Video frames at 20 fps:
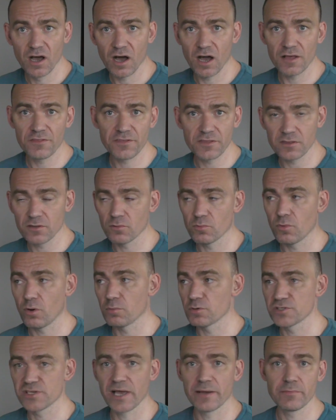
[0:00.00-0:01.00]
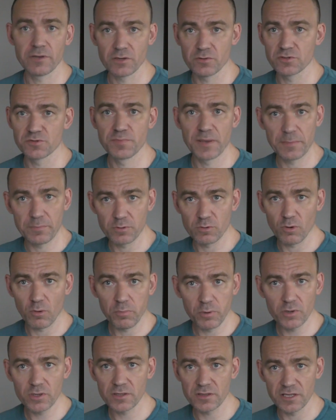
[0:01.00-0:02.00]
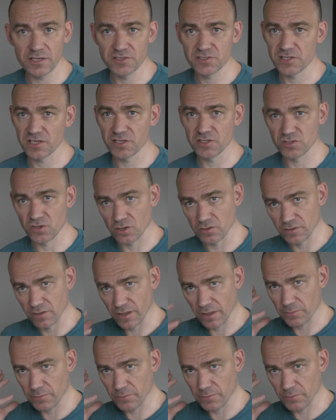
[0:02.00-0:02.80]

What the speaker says: I think that what was happening was people were putting these things on,